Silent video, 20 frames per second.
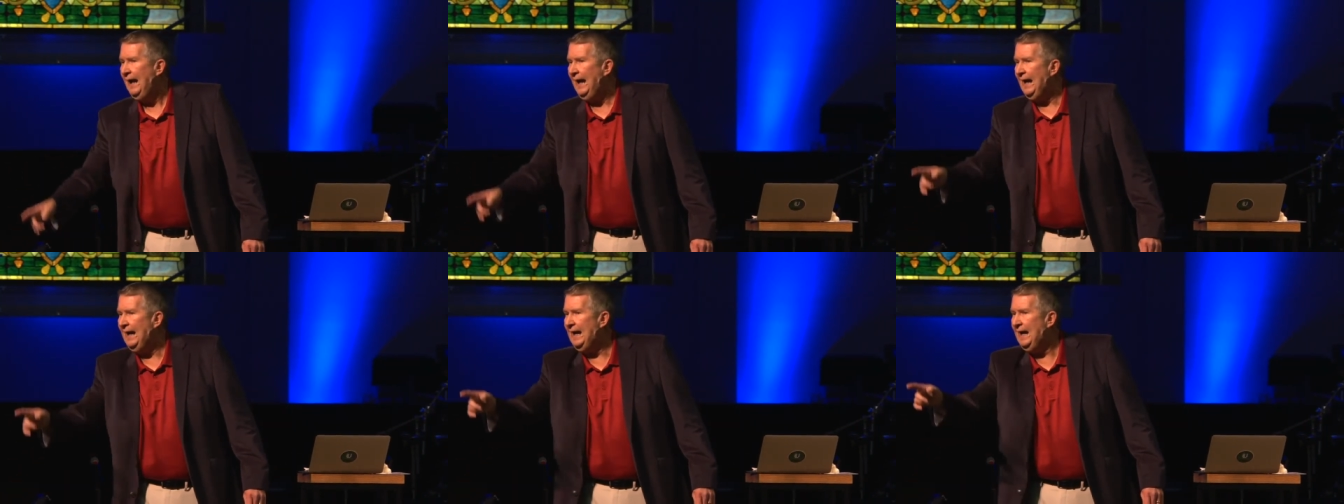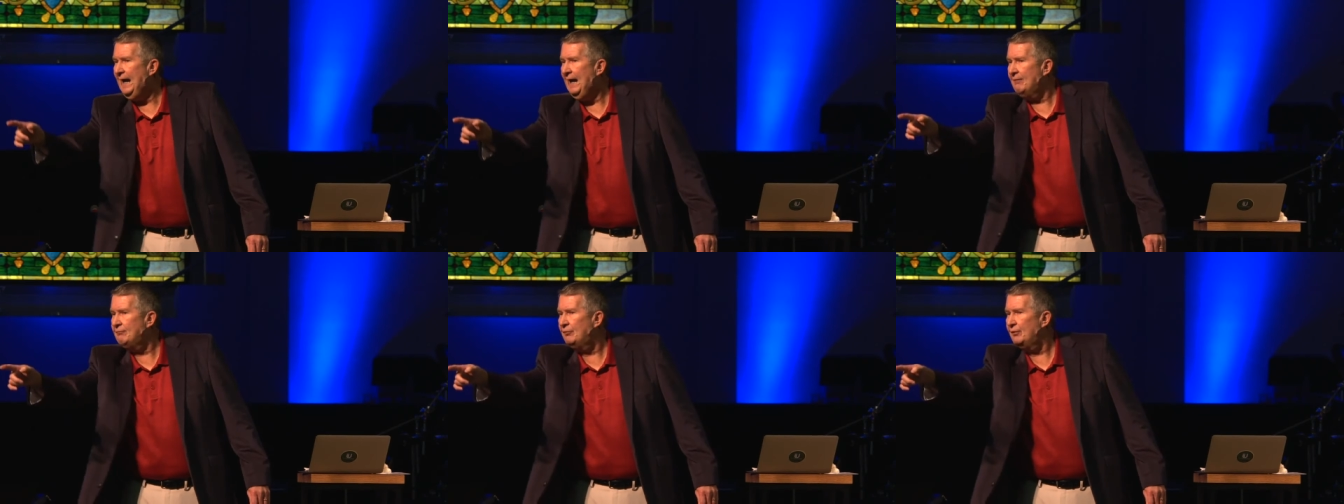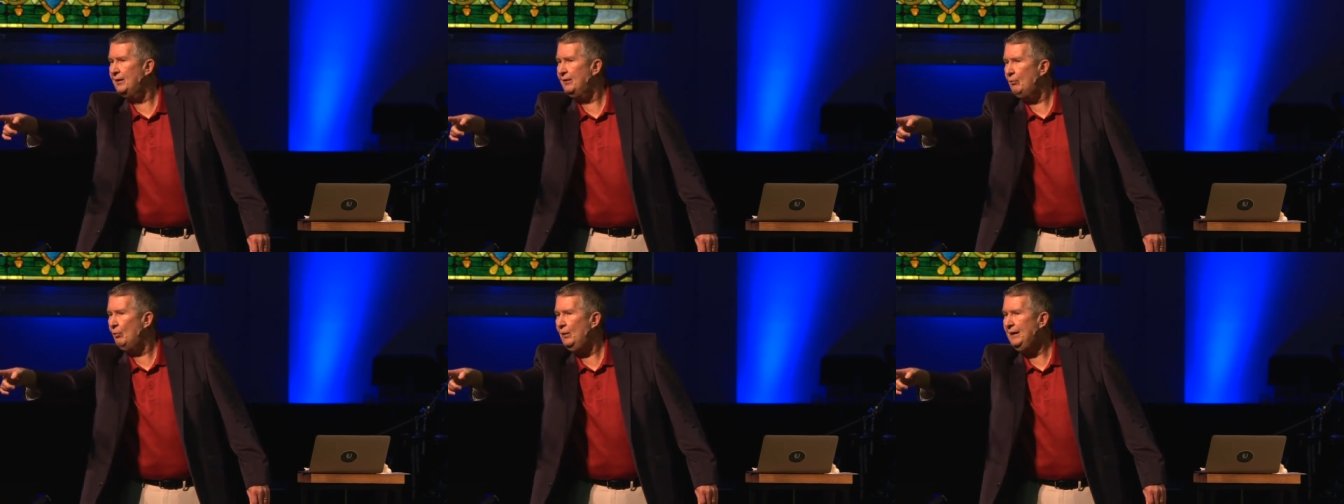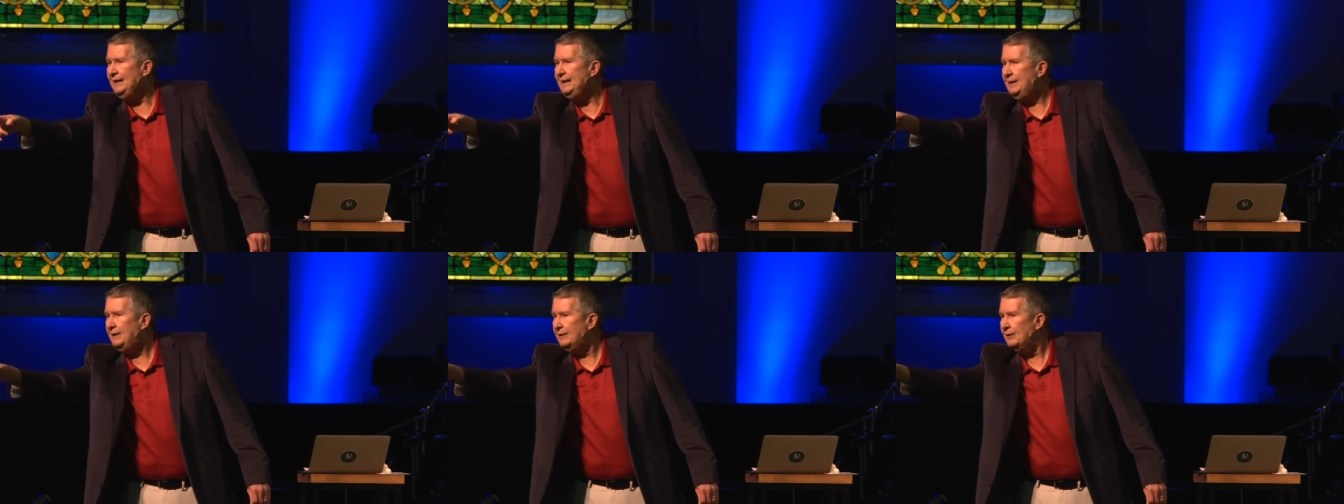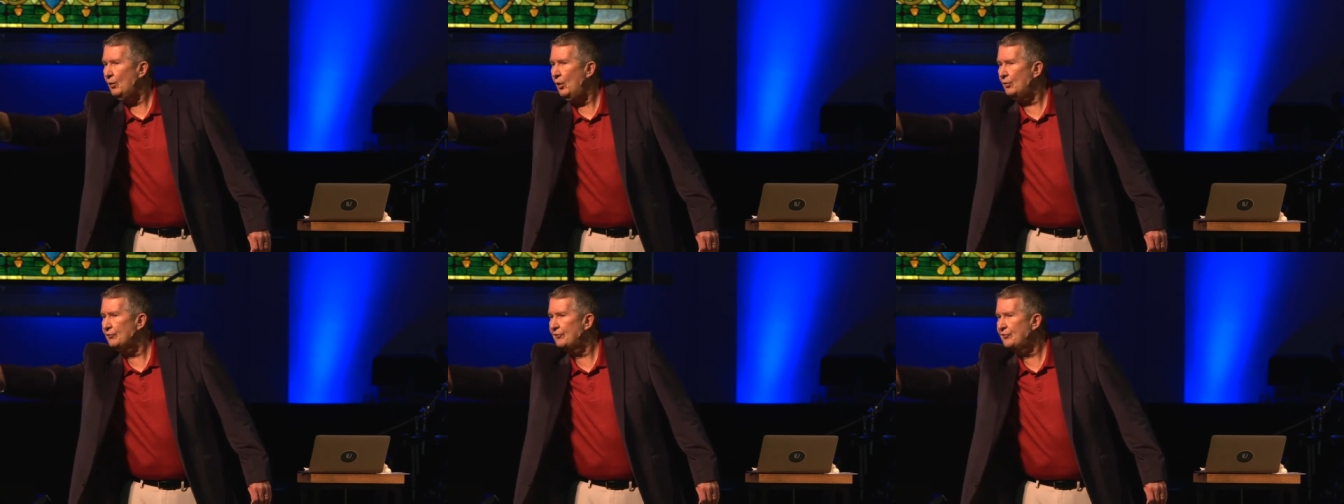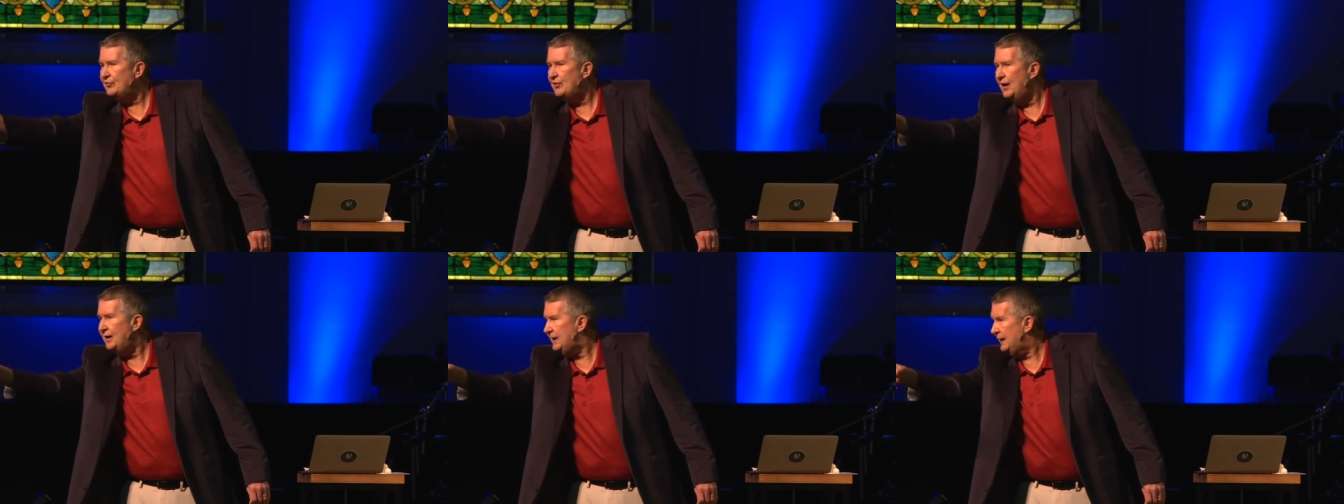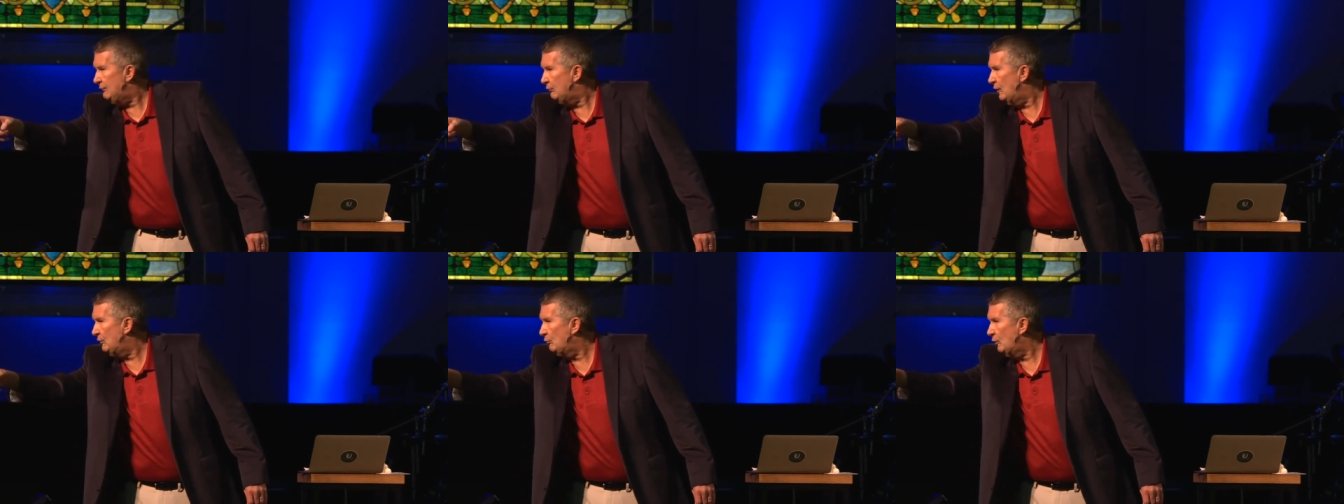Every week on Sunday
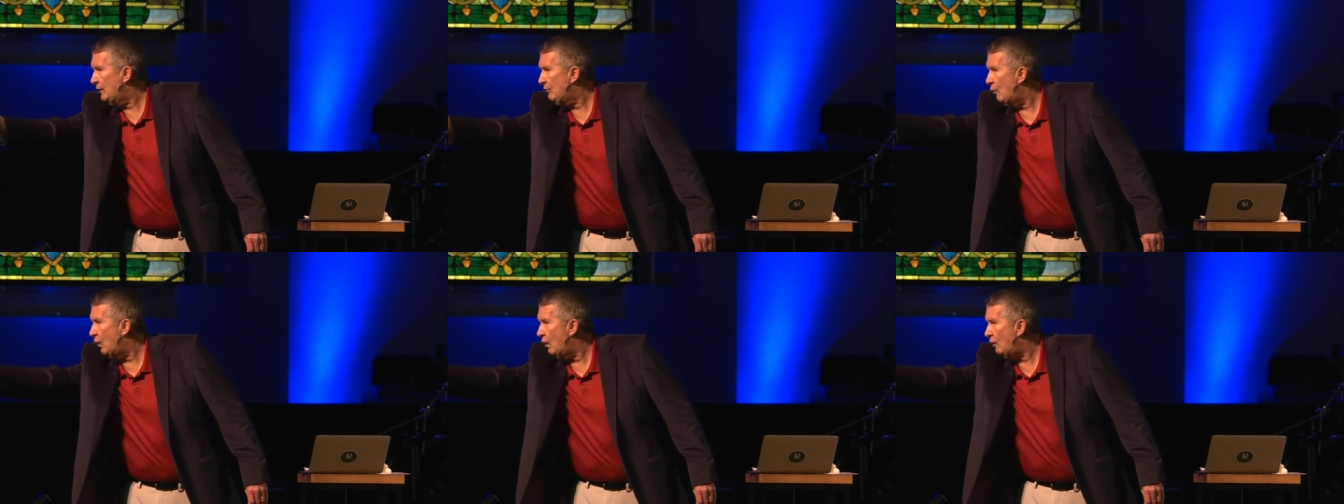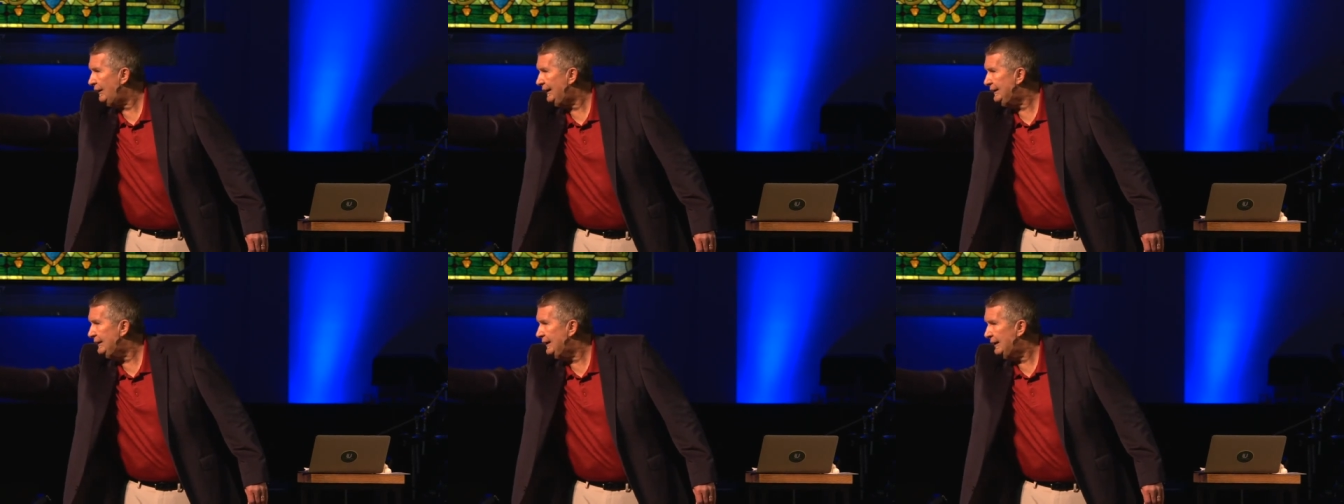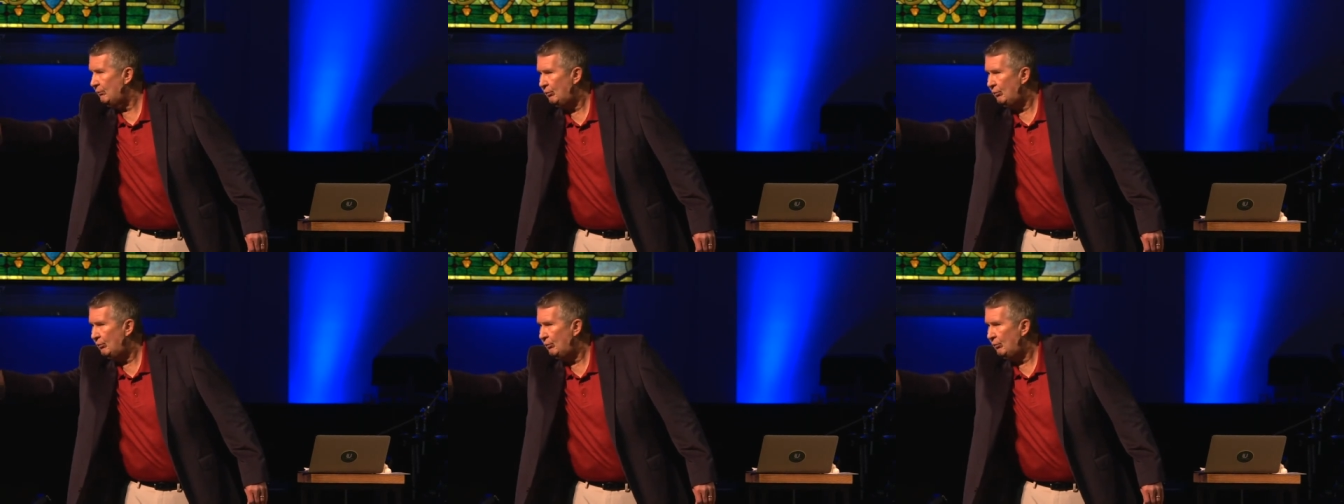when we walk in here,